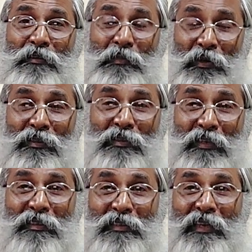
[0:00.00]
because
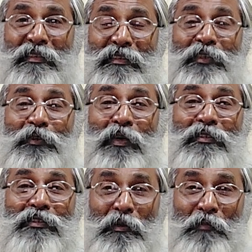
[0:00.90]
there is a chance that you
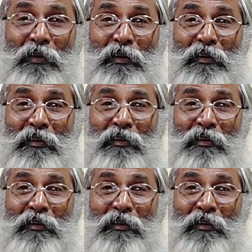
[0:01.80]
can stumble.